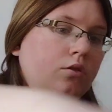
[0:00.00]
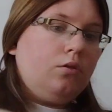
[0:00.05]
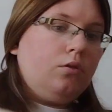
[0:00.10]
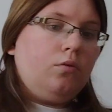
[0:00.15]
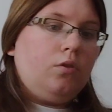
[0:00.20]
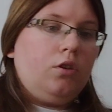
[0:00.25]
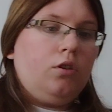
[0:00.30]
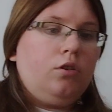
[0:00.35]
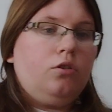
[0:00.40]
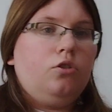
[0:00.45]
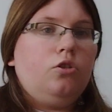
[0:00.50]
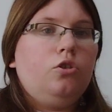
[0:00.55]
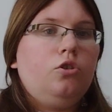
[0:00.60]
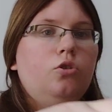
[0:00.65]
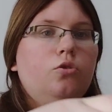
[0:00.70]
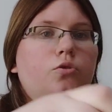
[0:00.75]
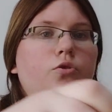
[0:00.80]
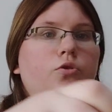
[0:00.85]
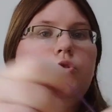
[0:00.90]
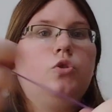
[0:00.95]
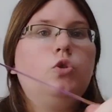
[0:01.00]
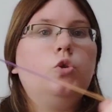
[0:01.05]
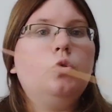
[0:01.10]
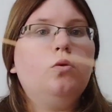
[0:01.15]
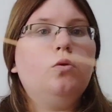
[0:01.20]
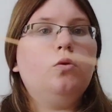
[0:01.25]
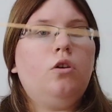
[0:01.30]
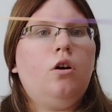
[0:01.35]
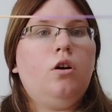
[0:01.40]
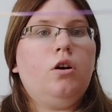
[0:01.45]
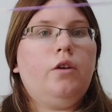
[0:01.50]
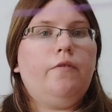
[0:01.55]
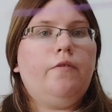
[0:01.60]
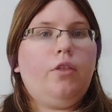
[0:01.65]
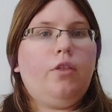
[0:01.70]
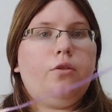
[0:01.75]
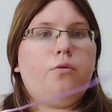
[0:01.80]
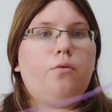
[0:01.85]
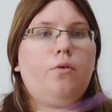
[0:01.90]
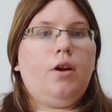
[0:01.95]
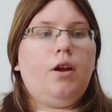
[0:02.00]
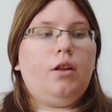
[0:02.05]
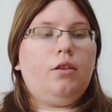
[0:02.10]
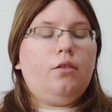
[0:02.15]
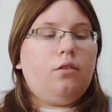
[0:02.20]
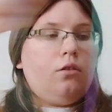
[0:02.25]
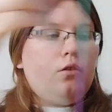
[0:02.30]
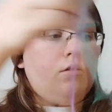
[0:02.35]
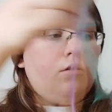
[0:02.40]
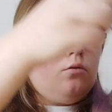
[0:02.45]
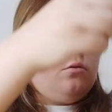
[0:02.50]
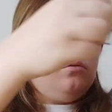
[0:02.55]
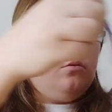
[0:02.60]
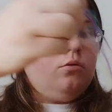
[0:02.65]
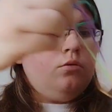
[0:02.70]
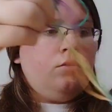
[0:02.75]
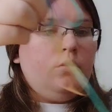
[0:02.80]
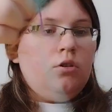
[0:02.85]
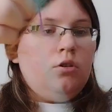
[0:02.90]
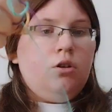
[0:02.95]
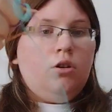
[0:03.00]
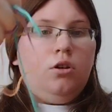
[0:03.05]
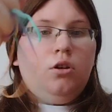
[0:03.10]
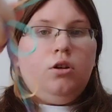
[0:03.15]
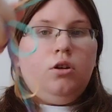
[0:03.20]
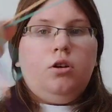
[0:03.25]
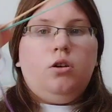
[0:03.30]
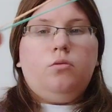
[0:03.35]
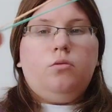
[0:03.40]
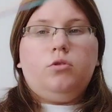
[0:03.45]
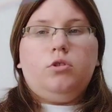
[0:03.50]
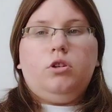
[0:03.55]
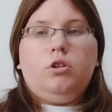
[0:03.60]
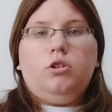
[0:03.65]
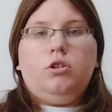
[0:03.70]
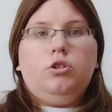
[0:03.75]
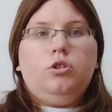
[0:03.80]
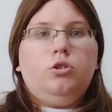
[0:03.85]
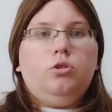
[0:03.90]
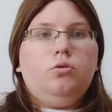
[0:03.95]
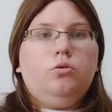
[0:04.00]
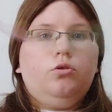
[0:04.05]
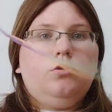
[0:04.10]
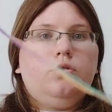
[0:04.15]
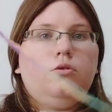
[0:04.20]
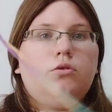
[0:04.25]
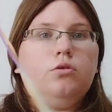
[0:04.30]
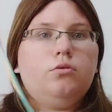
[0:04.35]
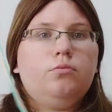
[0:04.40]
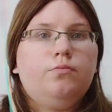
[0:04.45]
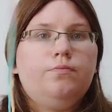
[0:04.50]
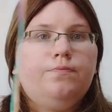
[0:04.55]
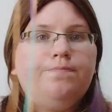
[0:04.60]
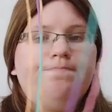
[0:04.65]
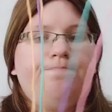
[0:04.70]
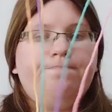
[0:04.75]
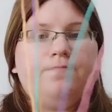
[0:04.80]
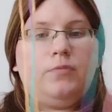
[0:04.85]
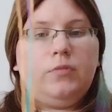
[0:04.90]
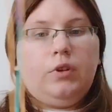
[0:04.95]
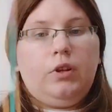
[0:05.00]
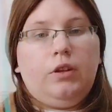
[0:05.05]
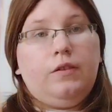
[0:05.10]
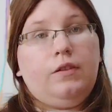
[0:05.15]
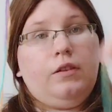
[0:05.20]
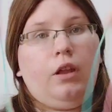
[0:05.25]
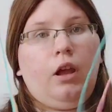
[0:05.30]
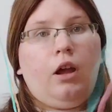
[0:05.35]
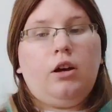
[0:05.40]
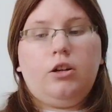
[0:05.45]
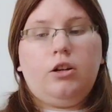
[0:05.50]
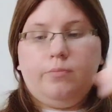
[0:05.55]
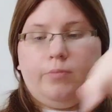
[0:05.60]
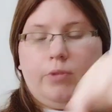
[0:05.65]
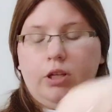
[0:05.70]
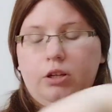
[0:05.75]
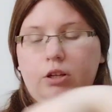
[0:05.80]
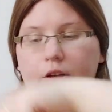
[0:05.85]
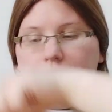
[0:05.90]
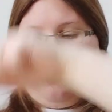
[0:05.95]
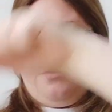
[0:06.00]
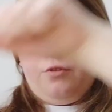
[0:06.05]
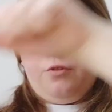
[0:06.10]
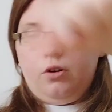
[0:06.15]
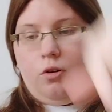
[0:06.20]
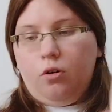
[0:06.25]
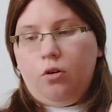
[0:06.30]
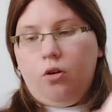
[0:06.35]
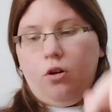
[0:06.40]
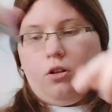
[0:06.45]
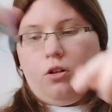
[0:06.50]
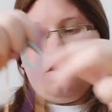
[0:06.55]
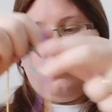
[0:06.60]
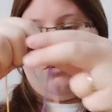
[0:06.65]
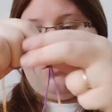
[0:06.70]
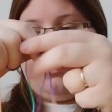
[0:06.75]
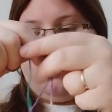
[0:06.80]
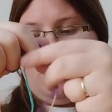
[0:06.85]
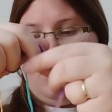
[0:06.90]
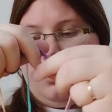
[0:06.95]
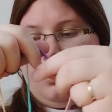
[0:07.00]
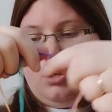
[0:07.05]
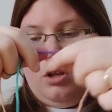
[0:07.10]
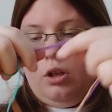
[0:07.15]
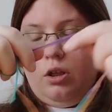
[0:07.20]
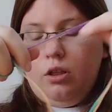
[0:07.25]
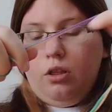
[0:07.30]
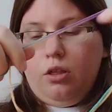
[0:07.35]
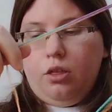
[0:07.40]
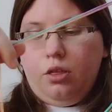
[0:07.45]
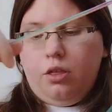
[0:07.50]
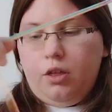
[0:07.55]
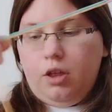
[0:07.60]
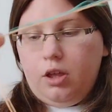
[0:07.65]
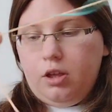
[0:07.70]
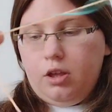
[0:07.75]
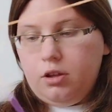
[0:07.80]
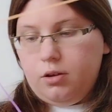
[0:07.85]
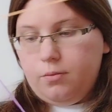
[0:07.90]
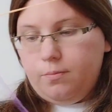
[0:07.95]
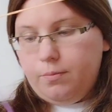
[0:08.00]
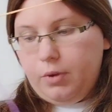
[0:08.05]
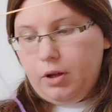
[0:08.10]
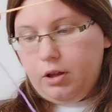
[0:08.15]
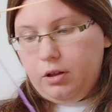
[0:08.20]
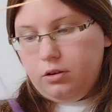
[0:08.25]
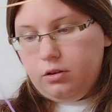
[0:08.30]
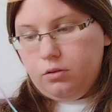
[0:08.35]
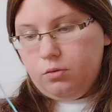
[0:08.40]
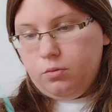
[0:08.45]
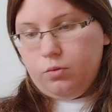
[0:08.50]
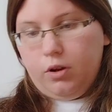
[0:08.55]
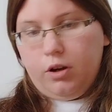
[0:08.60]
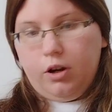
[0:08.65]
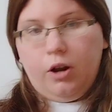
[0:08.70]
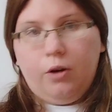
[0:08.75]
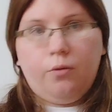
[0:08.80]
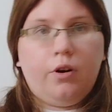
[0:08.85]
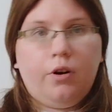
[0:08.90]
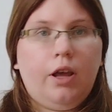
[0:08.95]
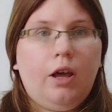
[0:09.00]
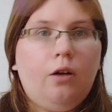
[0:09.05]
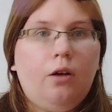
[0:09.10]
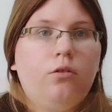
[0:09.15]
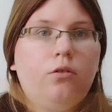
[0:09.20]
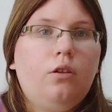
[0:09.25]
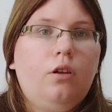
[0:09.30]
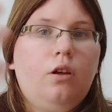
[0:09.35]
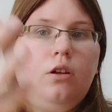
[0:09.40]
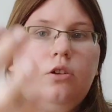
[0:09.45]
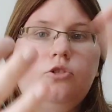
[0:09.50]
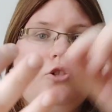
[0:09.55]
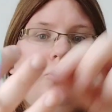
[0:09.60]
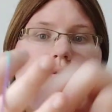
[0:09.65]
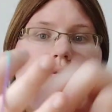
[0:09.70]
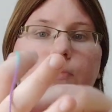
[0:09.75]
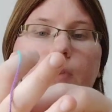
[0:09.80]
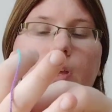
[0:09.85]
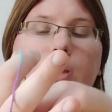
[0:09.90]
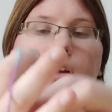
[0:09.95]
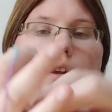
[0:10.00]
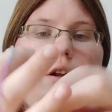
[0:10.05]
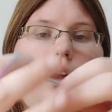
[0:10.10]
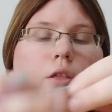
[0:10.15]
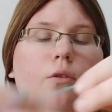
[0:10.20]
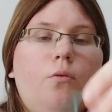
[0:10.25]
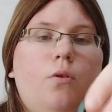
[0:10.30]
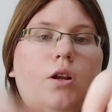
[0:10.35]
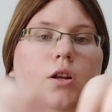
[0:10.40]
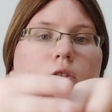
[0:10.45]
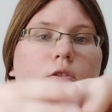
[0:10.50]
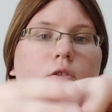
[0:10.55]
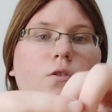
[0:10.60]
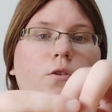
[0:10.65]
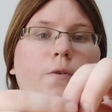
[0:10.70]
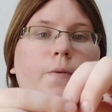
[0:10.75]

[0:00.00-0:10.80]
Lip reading: Don't want to use too long of a thread, so I'm gonna use, this is not gonna be enough for the whole thing, but when I run out, I'll just make another one,